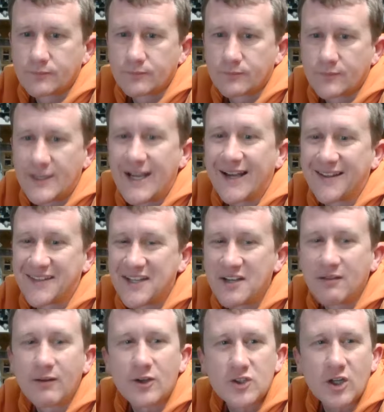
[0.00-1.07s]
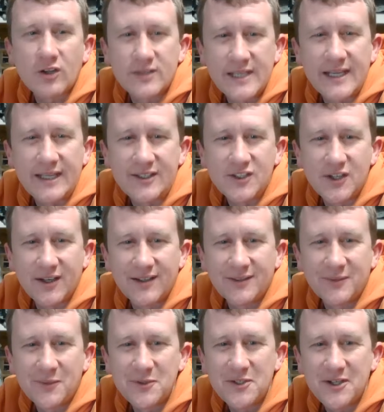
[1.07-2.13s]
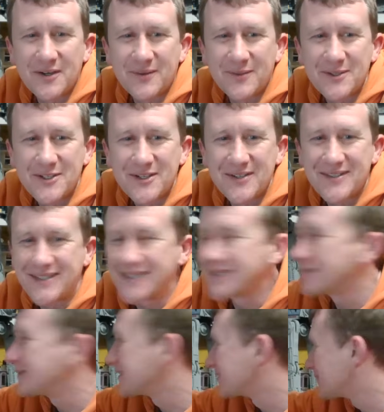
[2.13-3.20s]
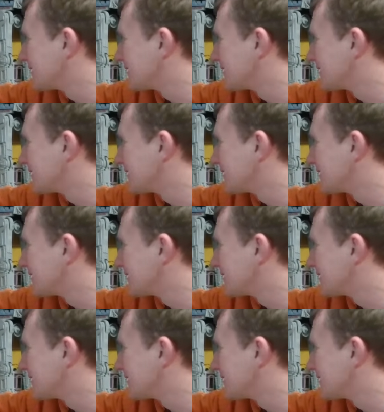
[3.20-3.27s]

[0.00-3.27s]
Yeah, I'll start digging, shall I? We'll start digging the bits and